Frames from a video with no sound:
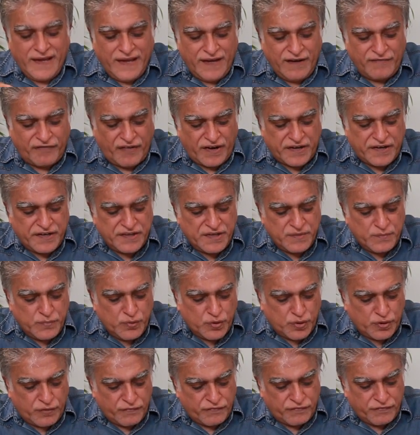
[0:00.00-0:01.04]
In fact, in the
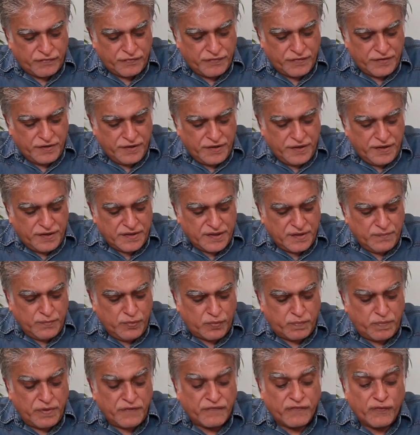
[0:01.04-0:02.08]
book of the
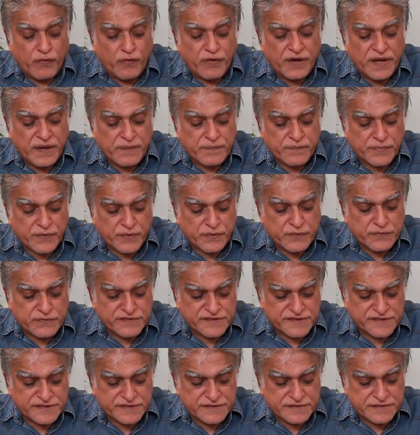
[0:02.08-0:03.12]
book before
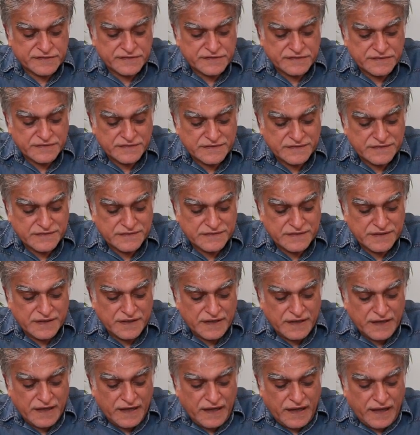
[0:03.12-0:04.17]
Hebrews
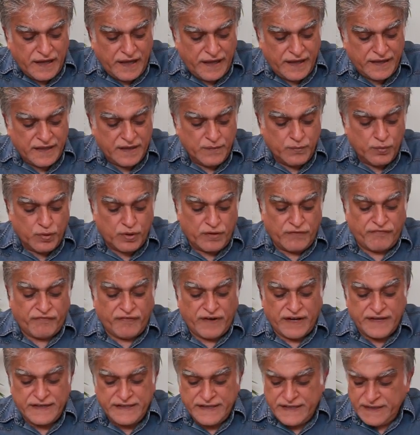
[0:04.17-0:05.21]
and the book of
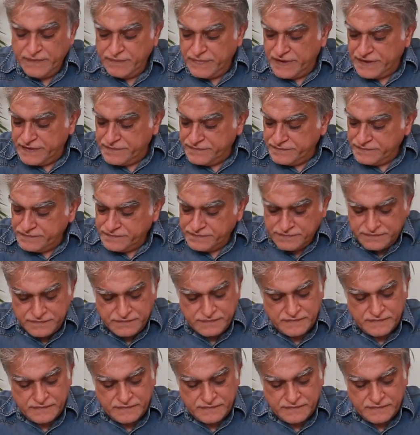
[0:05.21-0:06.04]
Philemon,